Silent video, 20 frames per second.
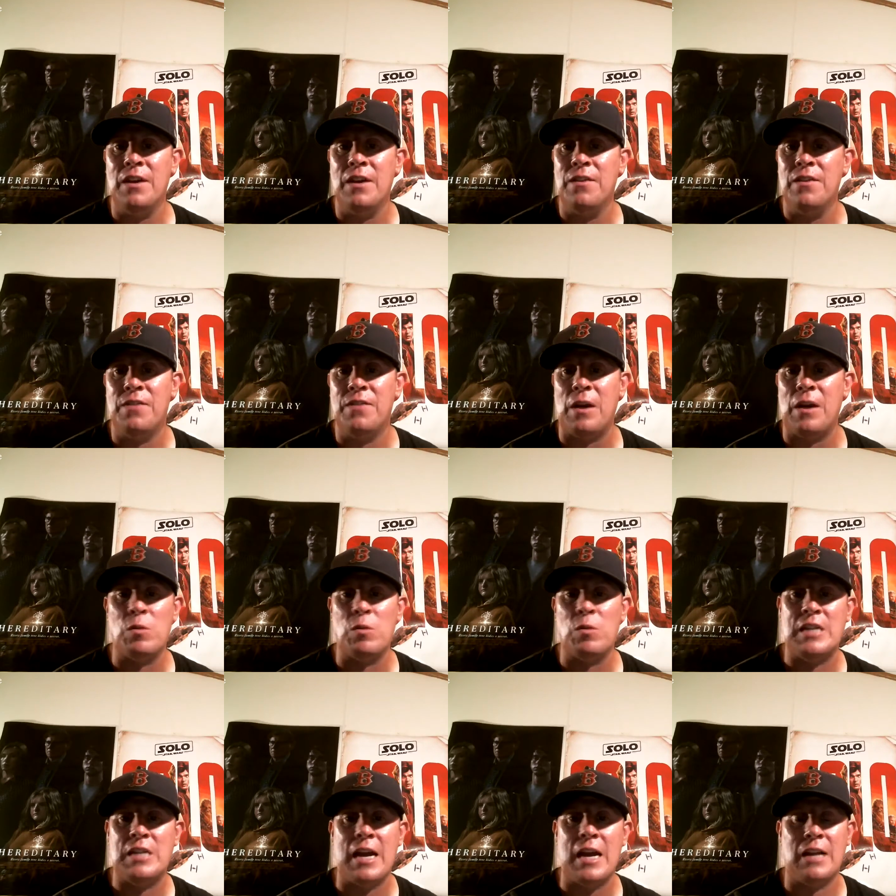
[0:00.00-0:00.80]
they were
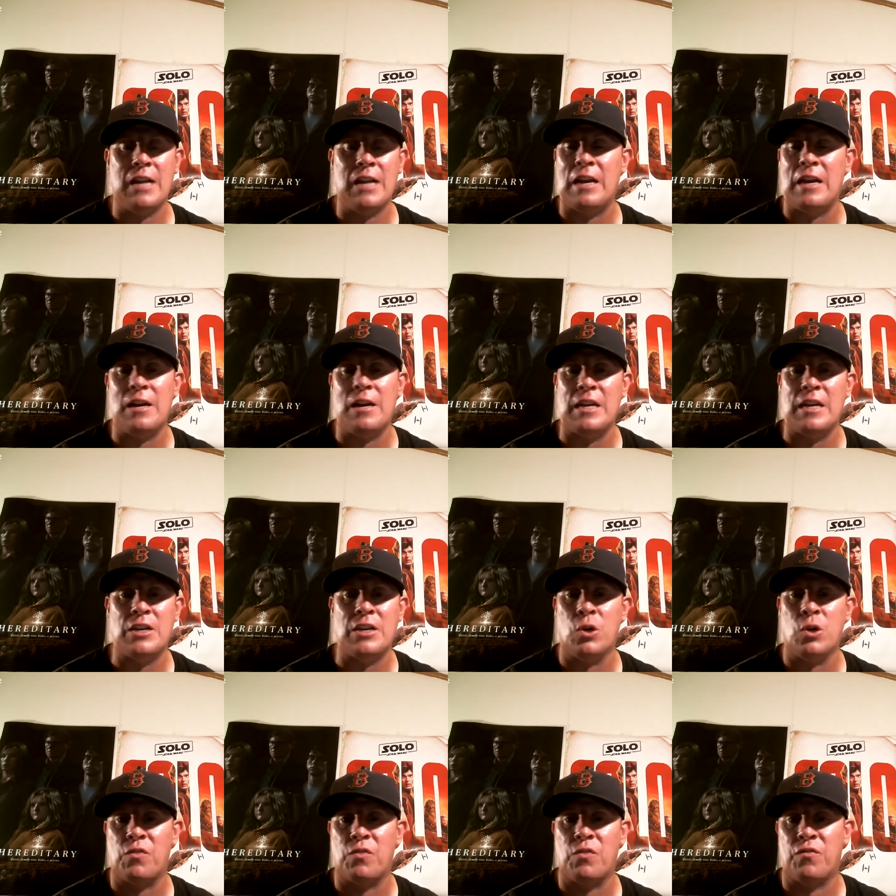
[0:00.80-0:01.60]
take they they
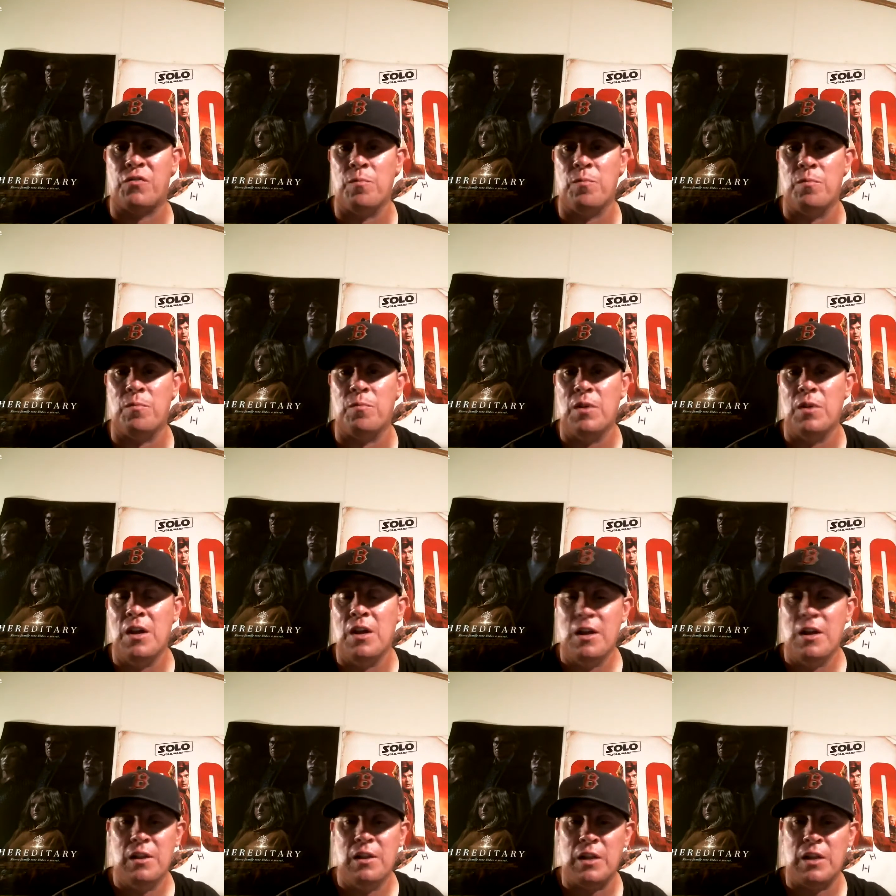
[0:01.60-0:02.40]
took from
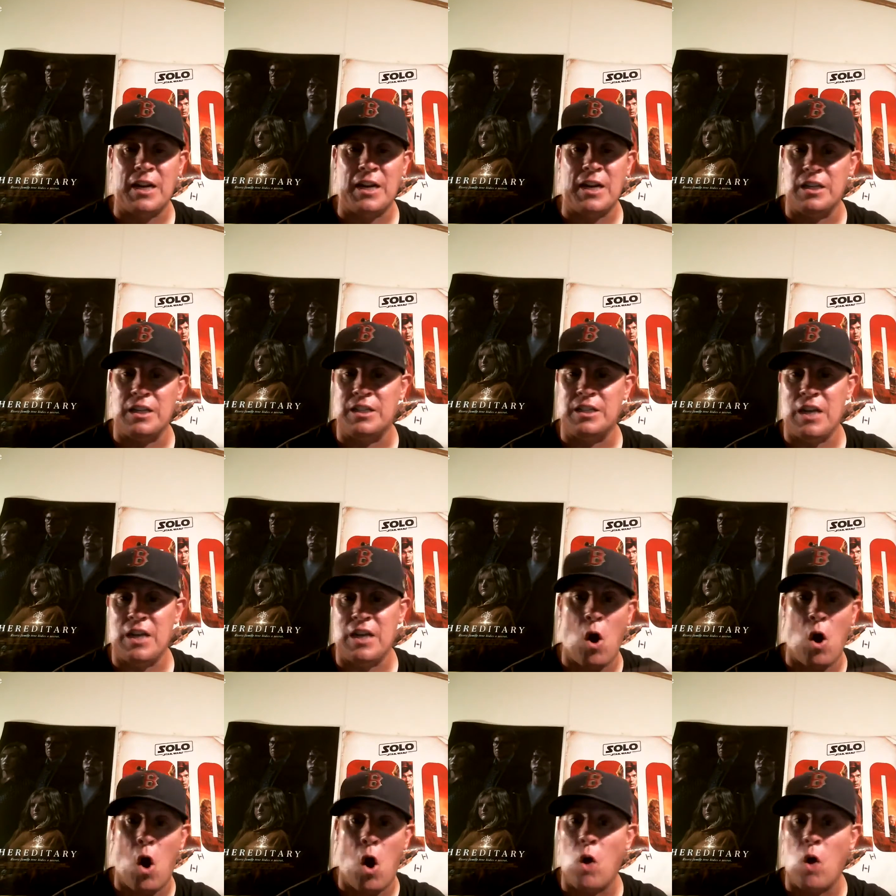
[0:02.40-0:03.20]
like
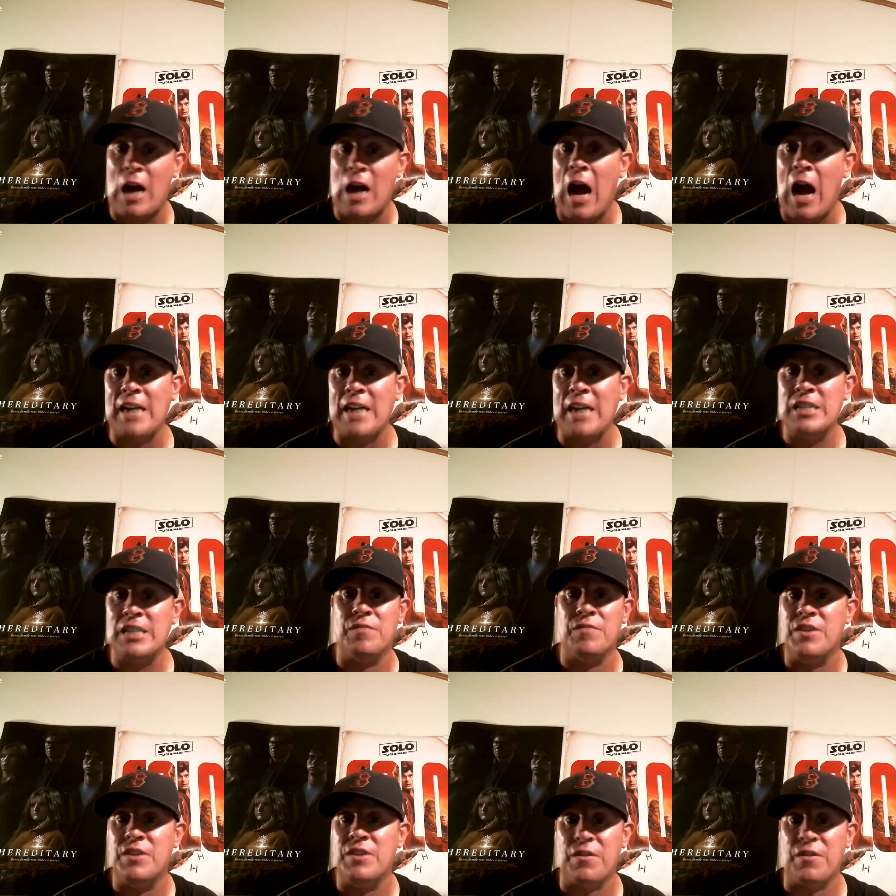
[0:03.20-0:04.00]
all kinds of
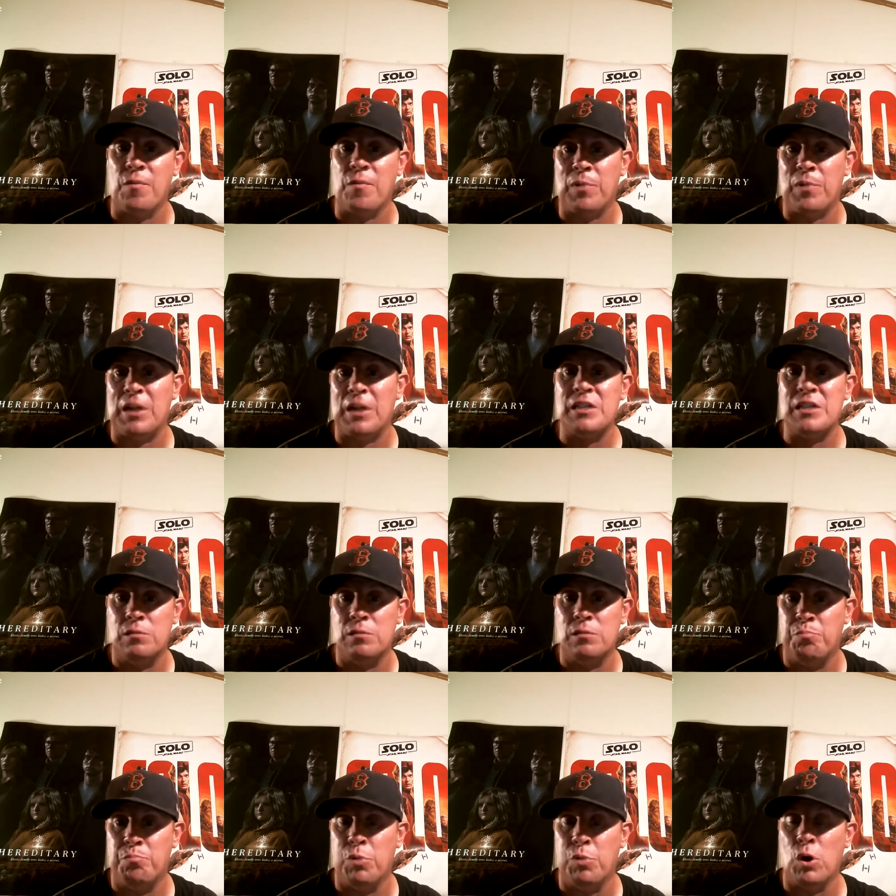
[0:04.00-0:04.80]
different places
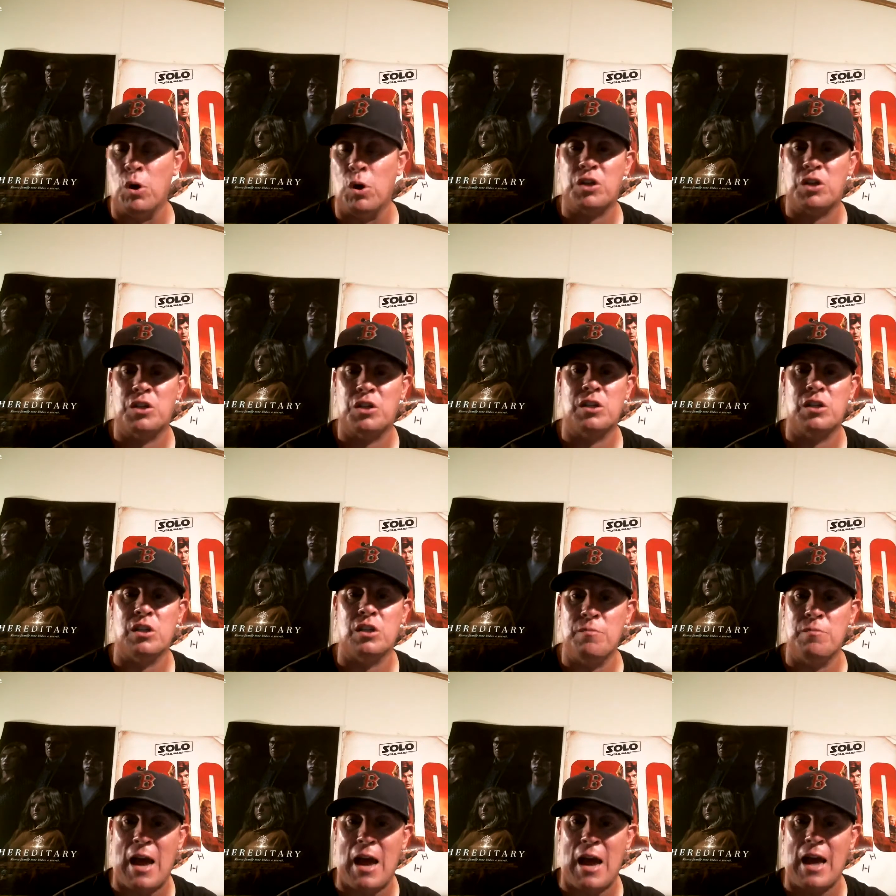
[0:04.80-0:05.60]
books and
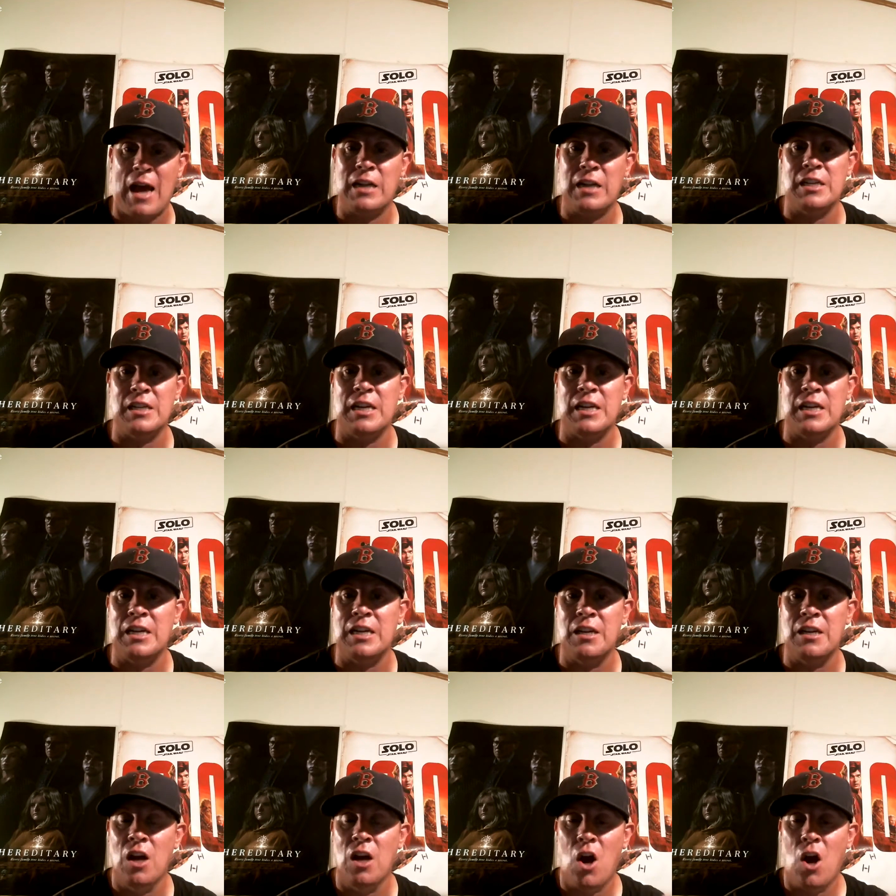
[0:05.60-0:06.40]
magazine
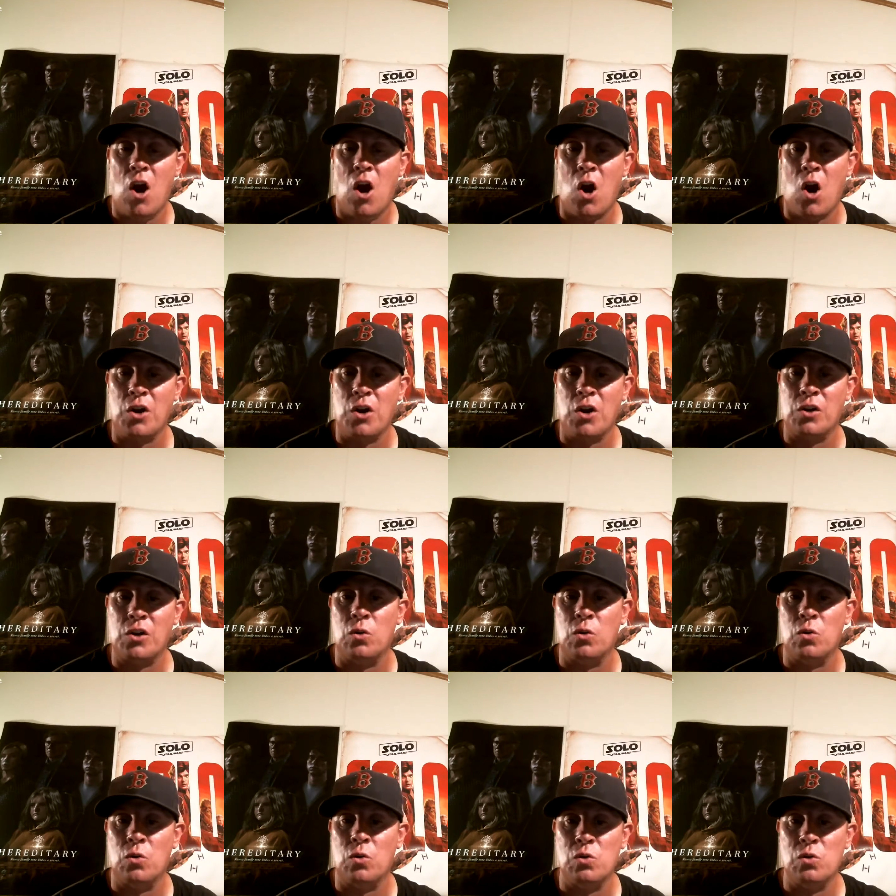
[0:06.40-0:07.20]

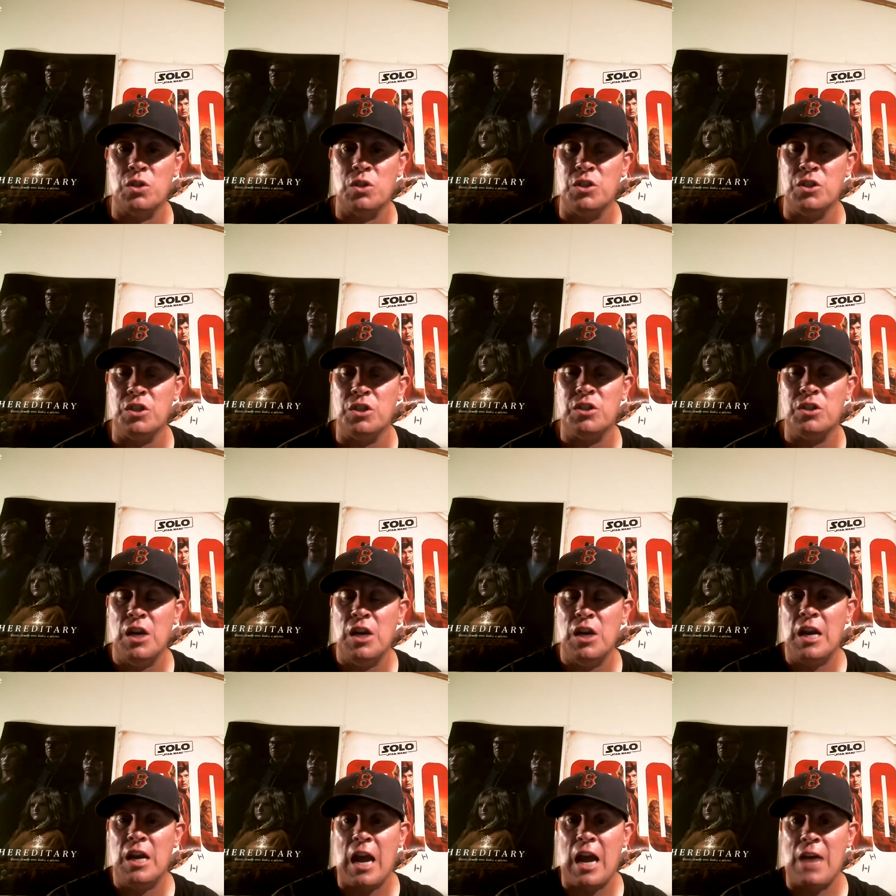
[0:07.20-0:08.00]
articles and just
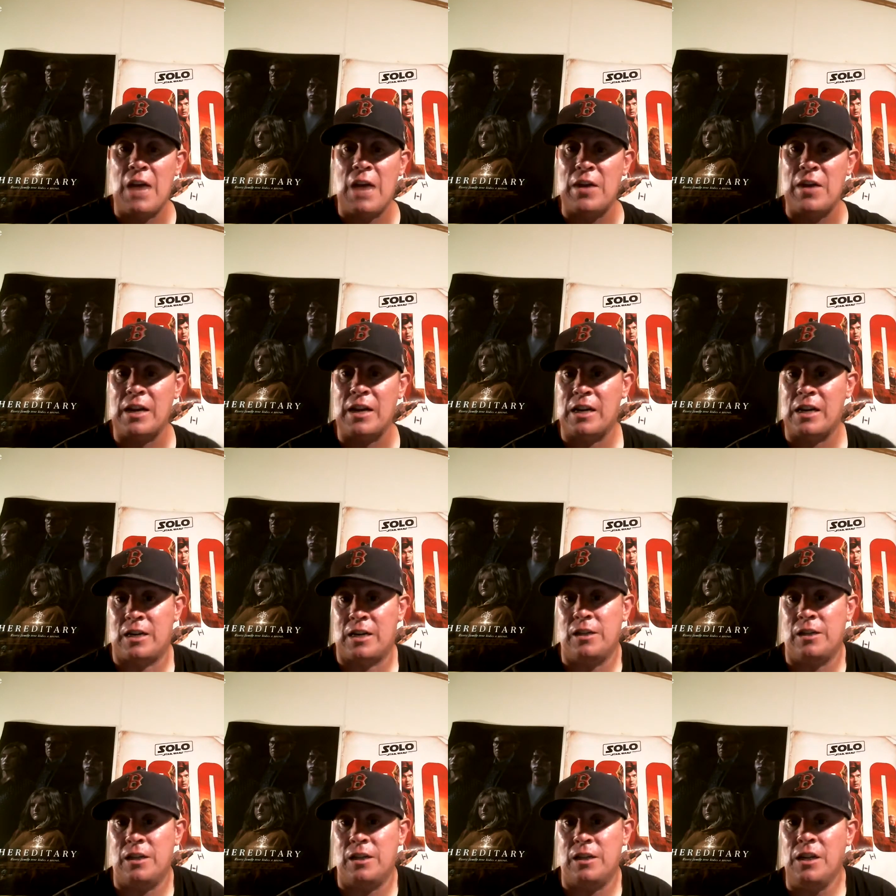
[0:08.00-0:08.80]
they
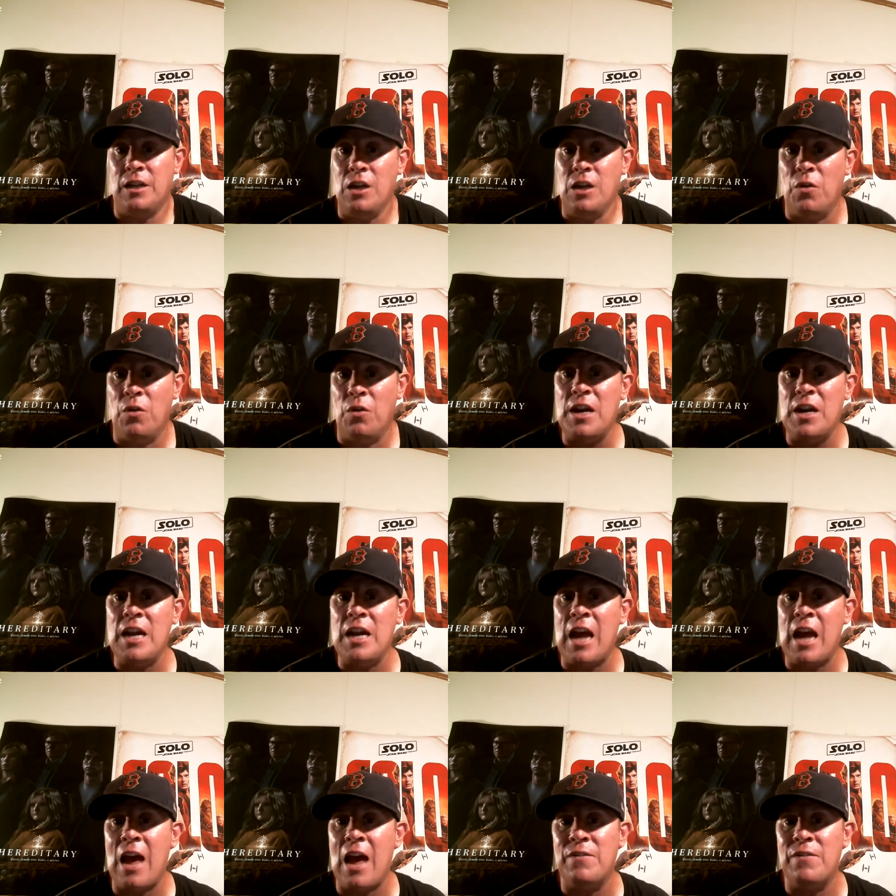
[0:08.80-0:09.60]
you know they didn't
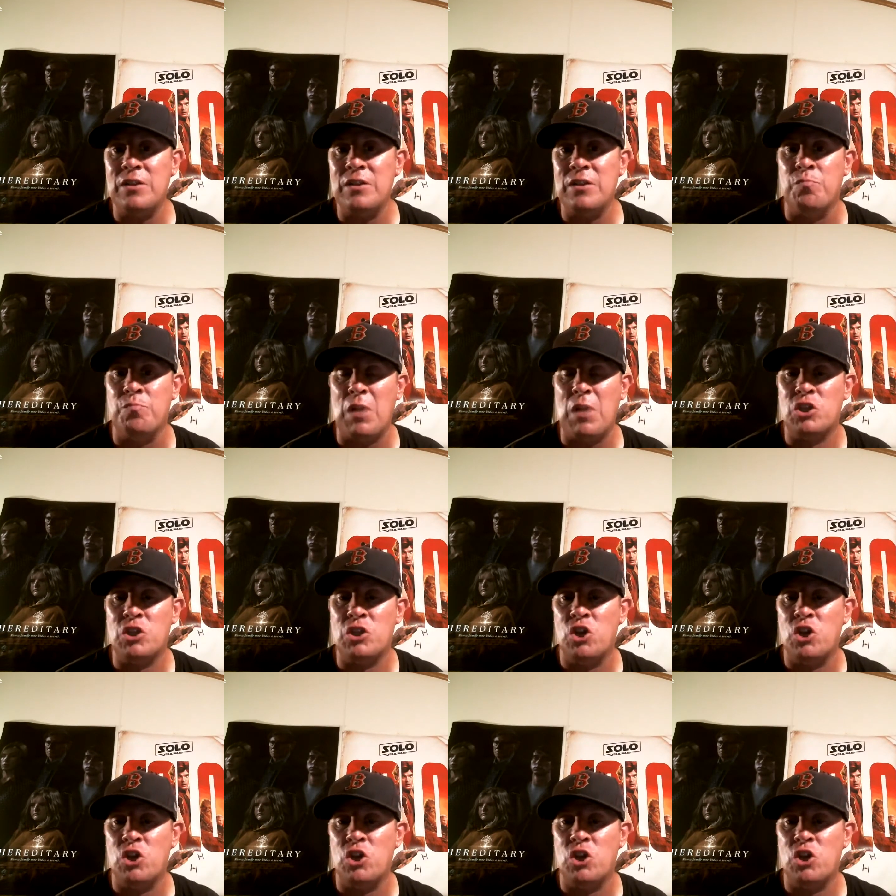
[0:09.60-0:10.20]
have as much